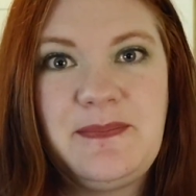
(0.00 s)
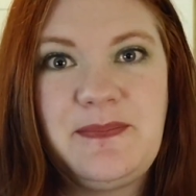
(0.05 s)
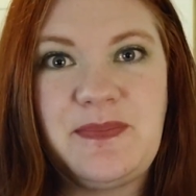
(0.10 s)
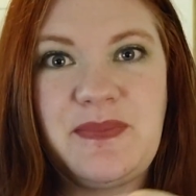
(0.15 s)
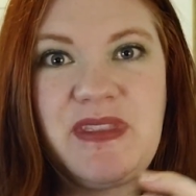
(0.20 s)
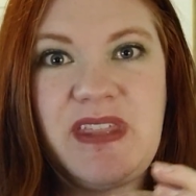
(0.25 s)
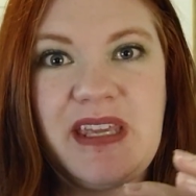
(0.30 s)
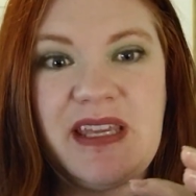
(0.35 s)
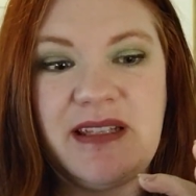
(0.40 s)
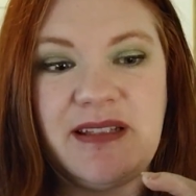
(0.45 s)

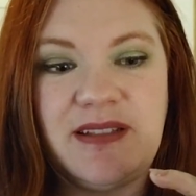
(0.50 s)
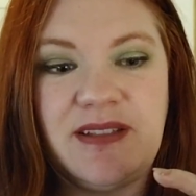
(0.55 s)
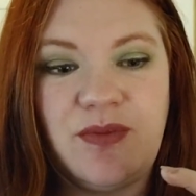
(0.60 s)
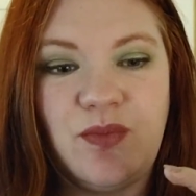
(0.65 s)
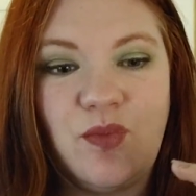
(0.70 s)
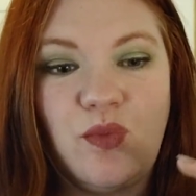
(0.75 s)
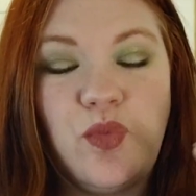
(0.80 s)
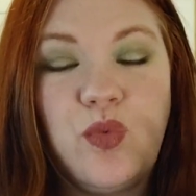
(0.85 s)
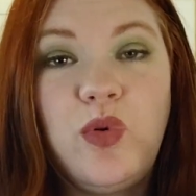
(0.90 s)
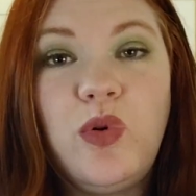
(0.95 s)
this
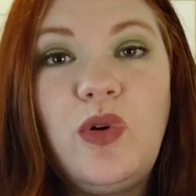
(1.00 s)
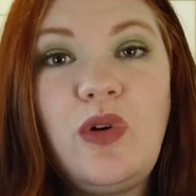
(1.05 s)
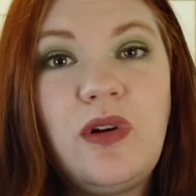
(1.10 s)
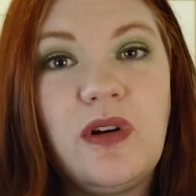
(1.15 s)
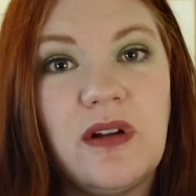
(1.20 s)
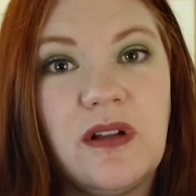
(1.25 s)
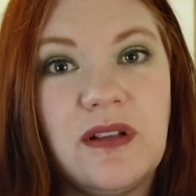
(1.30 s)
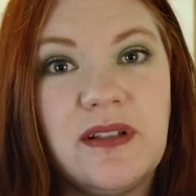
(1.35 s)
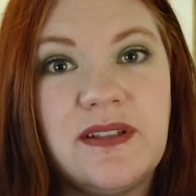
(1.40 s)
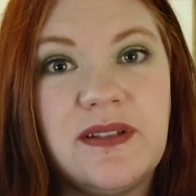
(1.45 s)

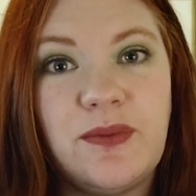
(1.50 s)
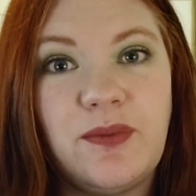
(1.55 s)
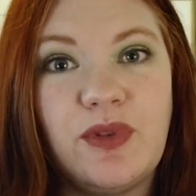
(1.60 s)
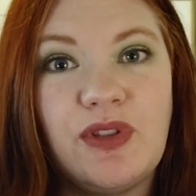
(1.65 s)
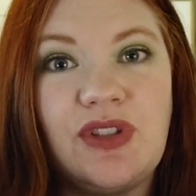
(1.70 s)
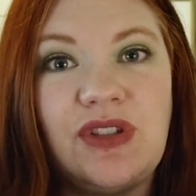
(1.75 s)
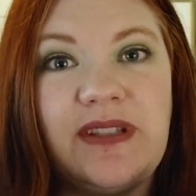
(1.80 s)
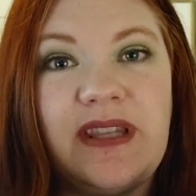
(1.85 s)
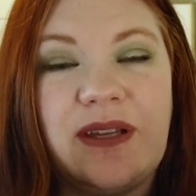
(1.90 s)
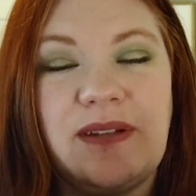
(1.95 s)
world
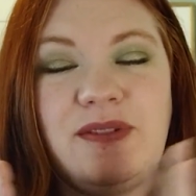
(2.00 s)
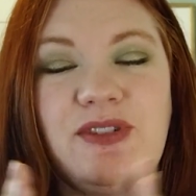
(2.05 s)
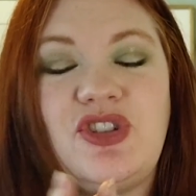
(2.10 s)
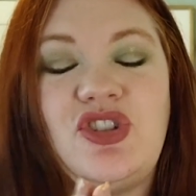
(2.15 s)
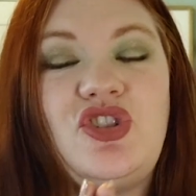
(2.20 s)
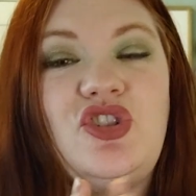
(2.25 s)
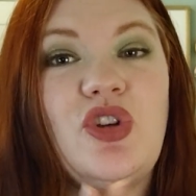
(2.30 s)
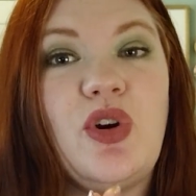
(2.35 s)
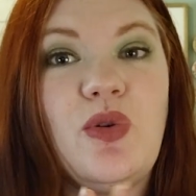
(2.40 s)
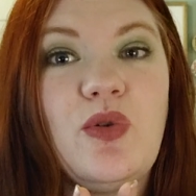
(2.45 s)
was
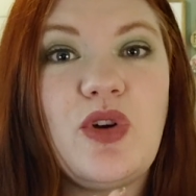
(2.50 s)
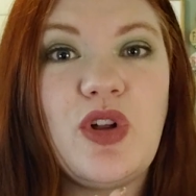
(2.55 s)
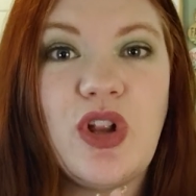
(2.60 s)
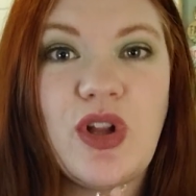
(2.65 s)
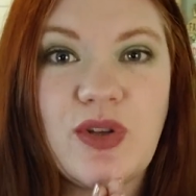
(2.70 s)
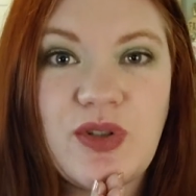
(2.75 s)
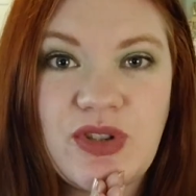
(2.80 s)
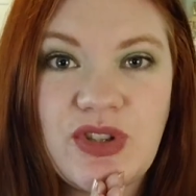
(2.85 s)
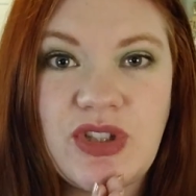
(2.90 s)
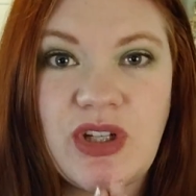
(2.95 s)
so
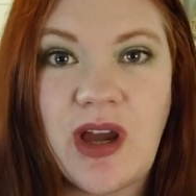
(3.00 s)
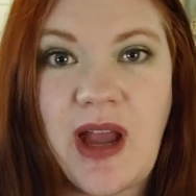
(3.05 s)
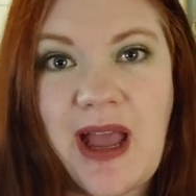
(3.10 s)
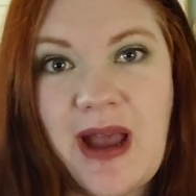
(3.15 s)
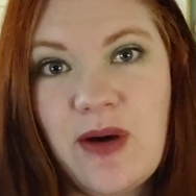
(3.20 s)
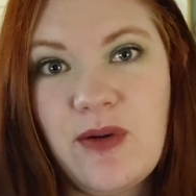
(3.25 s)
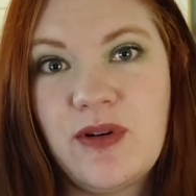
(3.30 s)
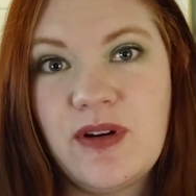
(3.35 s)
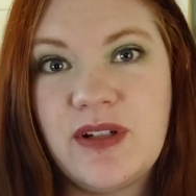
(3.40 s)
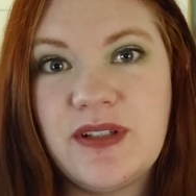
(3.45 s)
close to
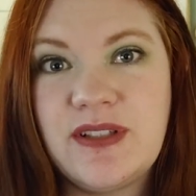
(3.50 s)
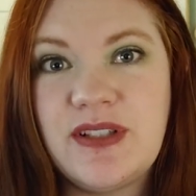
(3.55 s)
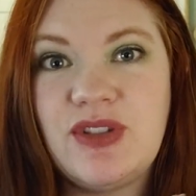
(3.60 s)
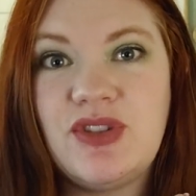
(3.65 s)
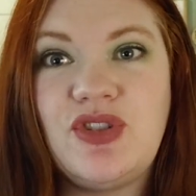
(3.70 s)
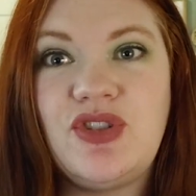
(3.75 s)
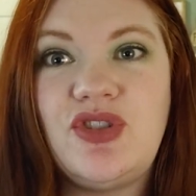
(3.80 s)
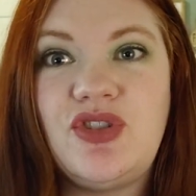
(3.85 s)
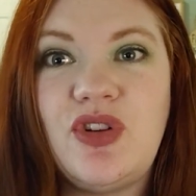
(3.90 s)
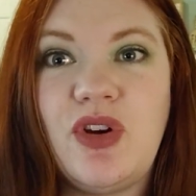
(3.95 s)
ours and
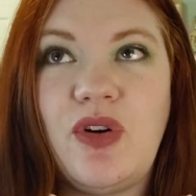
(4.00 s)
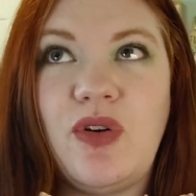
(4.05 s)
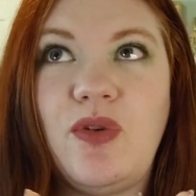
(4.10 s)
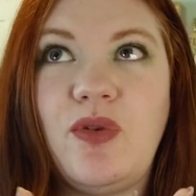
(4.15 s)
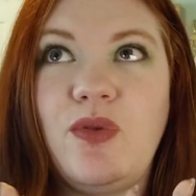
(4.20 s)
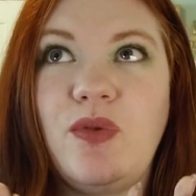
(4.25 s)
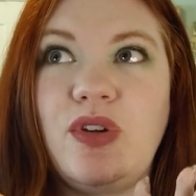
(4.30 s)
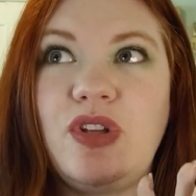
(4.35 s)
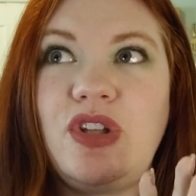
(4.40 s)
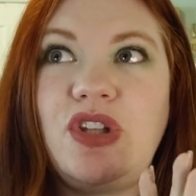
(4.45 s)

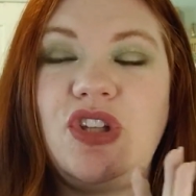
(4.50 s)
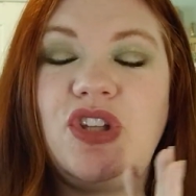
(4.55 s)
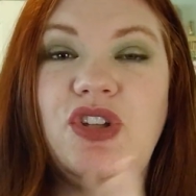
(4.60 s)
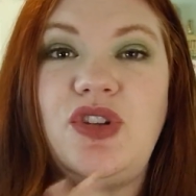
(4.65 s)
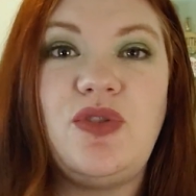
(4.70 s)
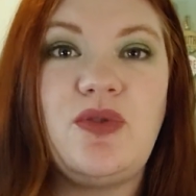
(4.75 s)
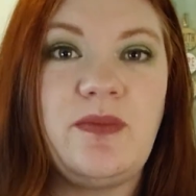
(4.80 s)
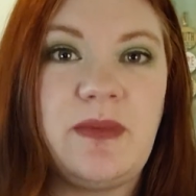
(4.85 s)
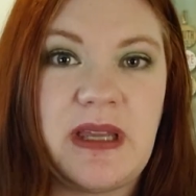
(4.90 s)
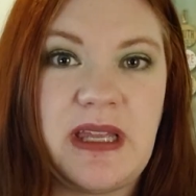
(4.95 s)
so
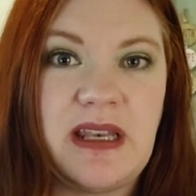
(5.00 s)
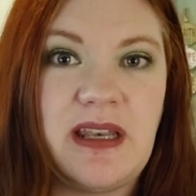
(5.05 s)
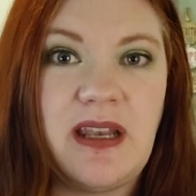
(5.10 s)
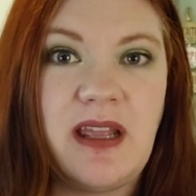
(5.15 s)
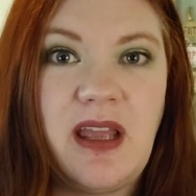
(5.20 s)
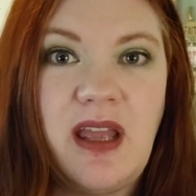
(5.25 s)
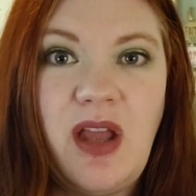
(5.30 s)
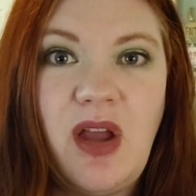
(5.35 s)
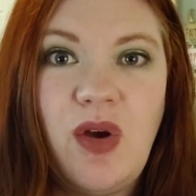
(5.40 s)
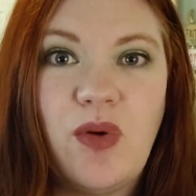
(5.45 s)
human
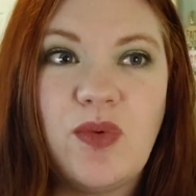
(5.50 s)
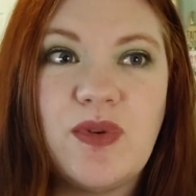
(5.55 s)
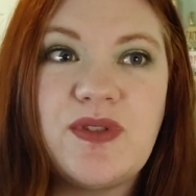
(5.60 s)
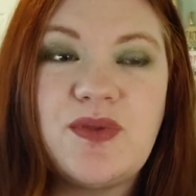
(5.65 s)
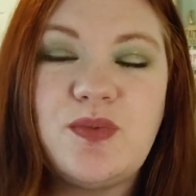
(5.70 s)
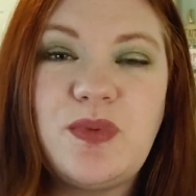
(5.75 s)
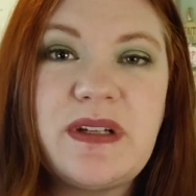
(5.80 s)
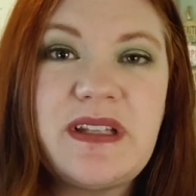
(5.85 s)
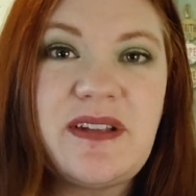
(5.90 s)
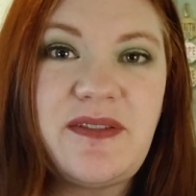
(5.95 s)
was
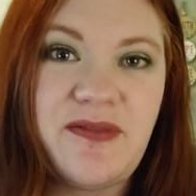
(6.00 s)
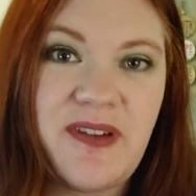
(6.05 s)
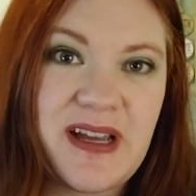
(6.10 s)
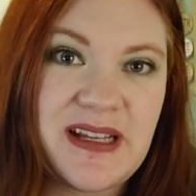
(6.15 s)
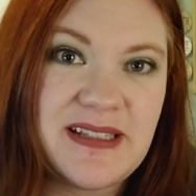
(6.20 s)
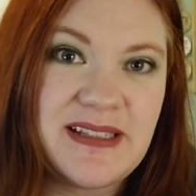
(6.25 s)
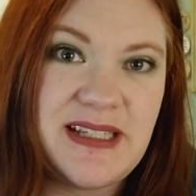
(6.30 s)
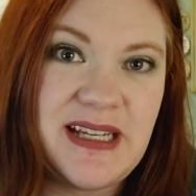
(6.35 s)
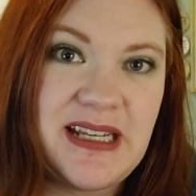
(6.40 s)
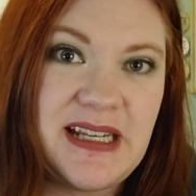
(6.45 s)
really
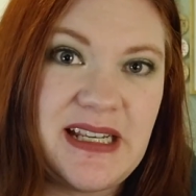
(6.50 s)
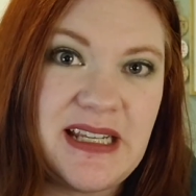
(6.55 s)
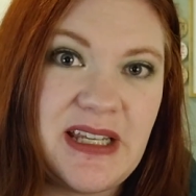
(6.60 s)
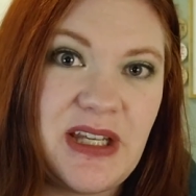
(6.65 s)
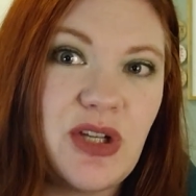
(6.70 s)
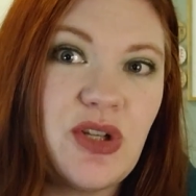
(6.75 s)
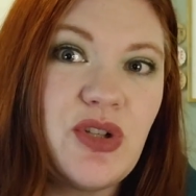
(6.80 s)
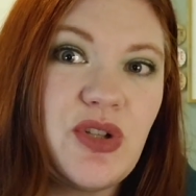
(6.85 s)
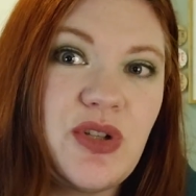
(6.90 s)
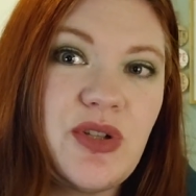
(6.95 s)
fascinating,
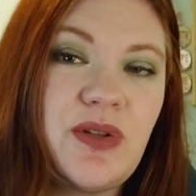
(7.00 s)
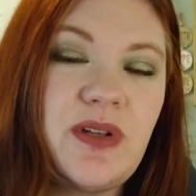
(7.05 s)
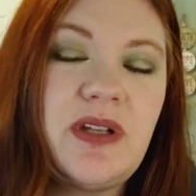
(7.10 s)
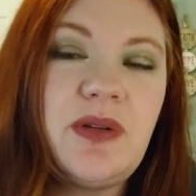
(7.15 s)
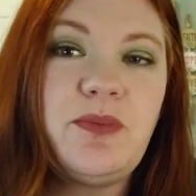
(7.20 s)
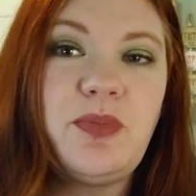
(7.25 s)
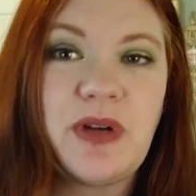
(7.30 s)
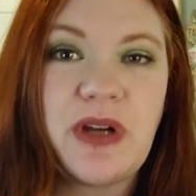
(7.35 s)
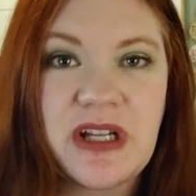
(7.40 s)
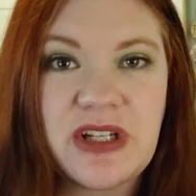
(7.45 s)

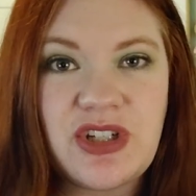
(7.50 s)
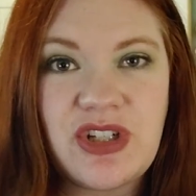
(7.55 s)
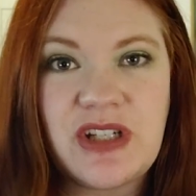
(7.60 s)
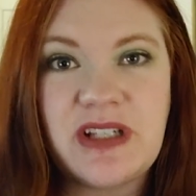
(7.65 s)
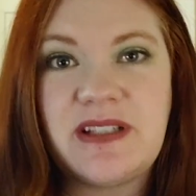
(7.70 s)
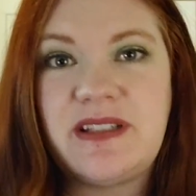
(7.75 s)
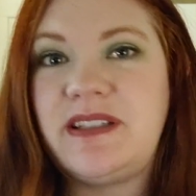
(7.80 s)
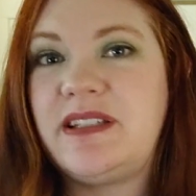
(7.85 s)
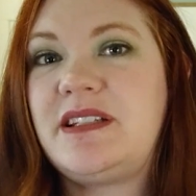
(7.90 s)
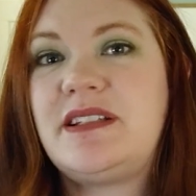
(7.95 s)
including
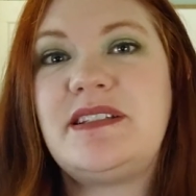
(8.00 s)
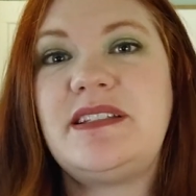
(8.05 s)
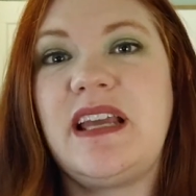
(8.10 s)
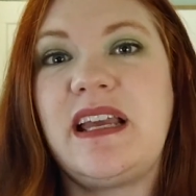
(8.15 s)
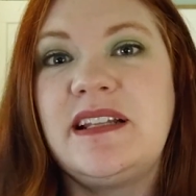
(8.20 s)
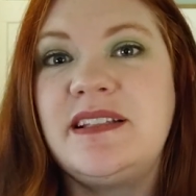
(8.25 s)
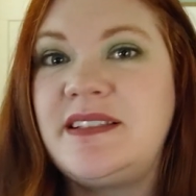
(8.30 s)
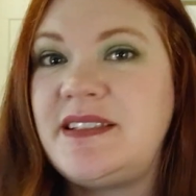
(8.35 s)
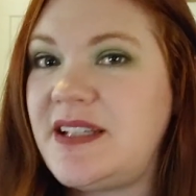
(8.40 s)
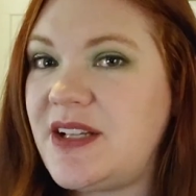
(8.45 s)
prejudices
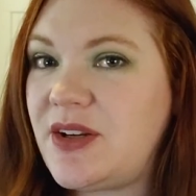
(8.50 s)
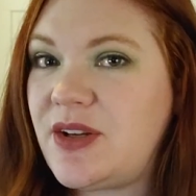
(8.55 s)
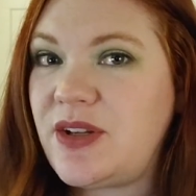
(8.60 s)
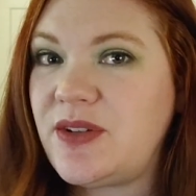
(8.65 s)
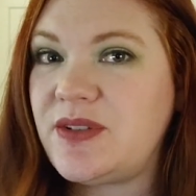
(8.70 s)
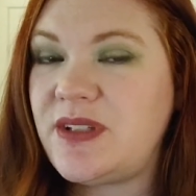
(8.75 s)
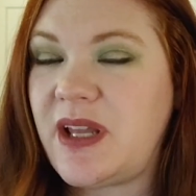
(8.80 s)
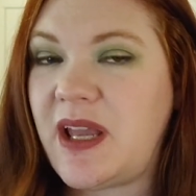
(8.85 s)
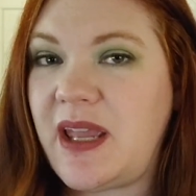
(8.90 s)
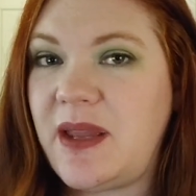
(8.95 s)
and
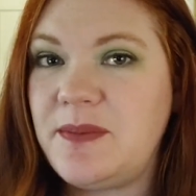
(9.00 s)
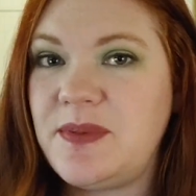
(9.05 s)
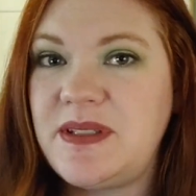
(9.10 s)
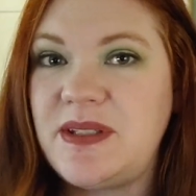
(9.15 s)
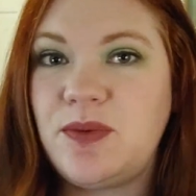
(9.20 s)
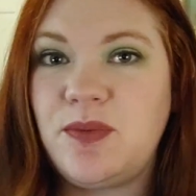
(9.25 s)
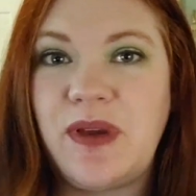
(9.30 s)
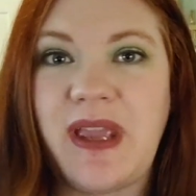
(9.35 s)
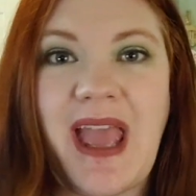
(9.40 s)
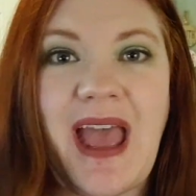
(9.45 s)
stereotypes
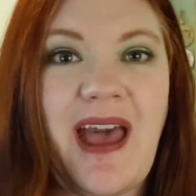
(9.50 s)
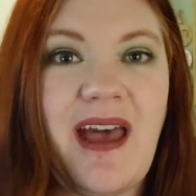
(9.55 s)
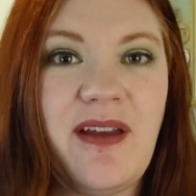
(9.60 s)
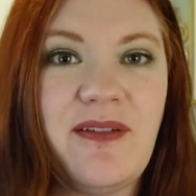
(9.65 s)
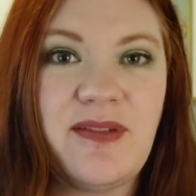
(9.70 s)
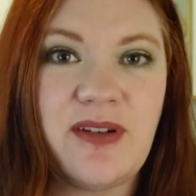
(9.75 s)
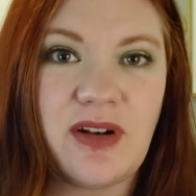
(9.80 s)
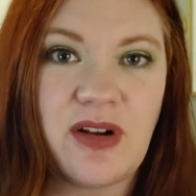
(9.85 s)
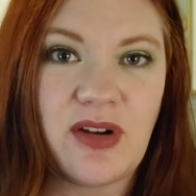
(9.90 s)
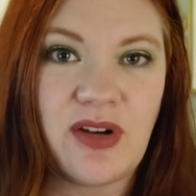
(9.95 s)
that we
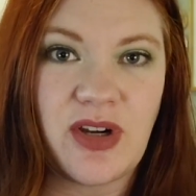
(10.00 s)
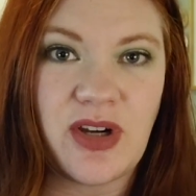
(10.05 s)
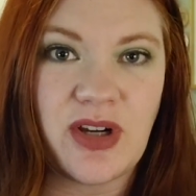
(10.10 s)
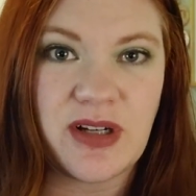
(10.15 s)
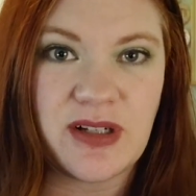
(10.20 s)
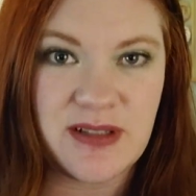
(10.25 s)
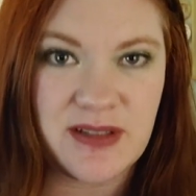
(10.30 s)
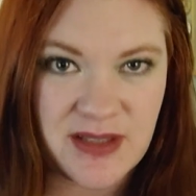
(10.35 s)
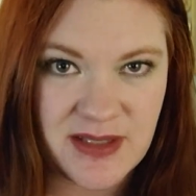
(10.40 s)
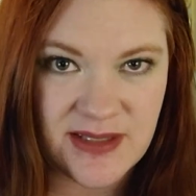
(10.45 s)
have in our
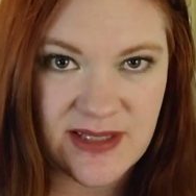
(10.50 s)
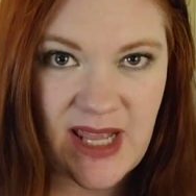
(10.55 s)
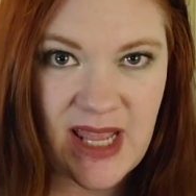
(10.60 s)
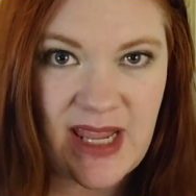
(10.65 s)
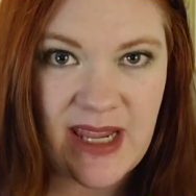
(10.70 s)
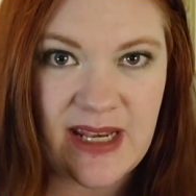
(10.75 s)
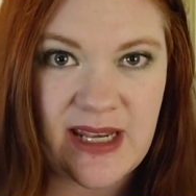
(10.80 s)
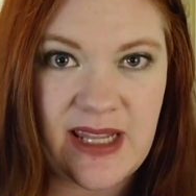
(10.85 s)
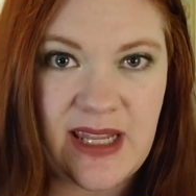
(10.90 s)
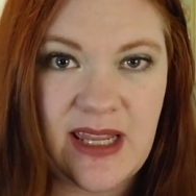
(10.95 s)
current
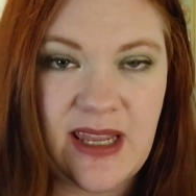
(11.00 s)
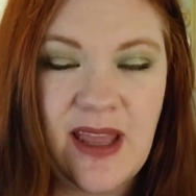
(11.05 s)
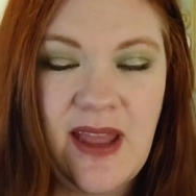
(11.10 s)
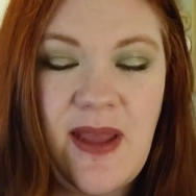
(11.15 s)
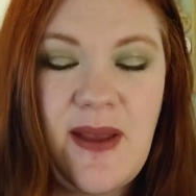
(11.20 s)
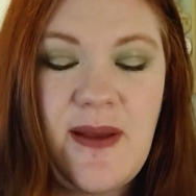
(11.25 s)
society